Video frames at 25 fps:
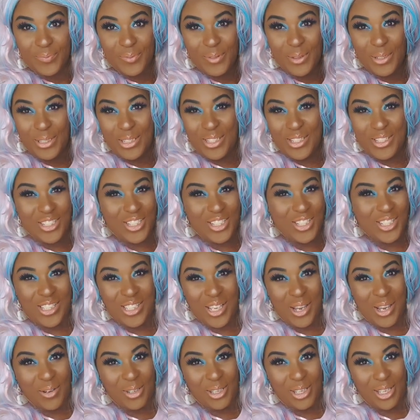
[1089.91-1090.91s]
Which is just
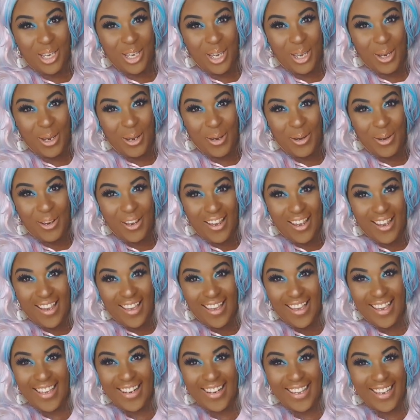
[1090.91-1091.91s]
so cute,
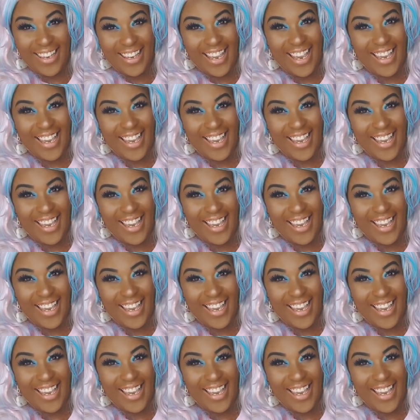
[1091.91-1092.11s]
isn't it?